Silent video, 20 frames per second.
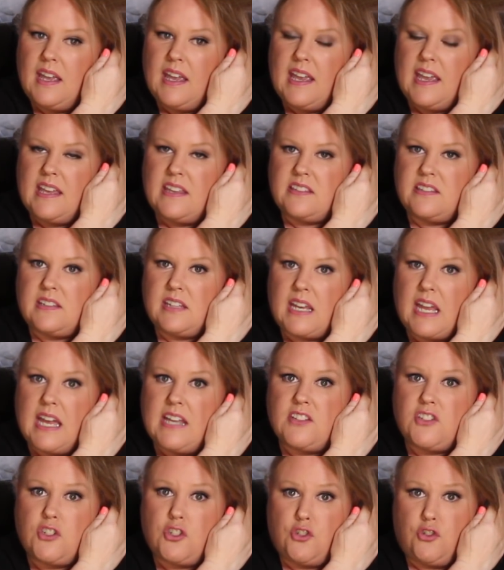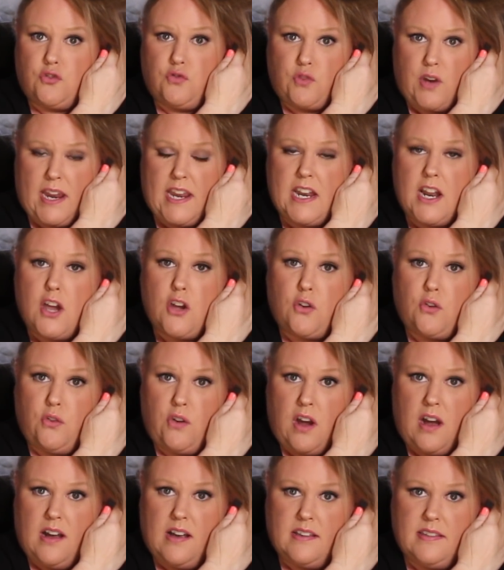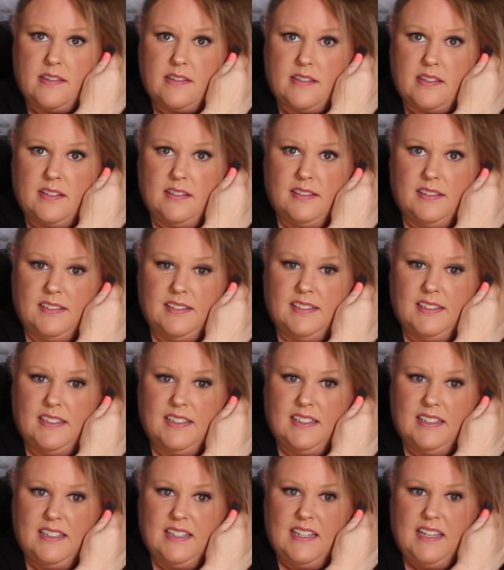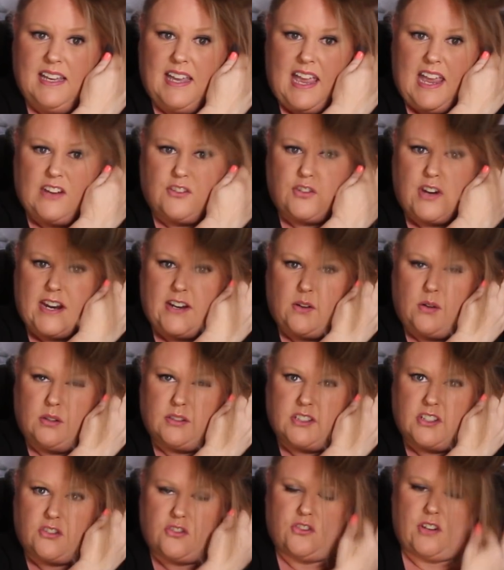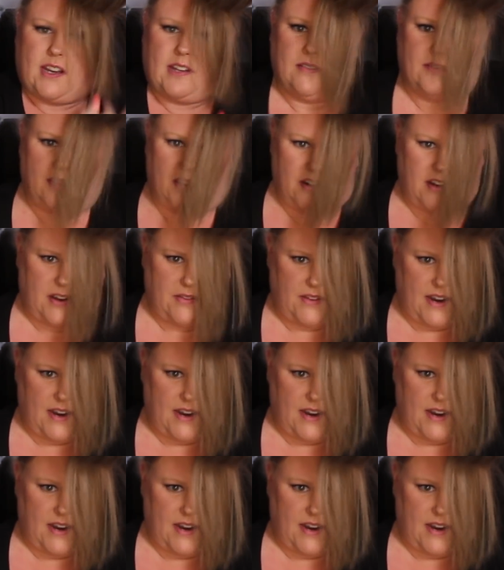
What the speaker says: to cut straight across and try to hold it straight. Okay,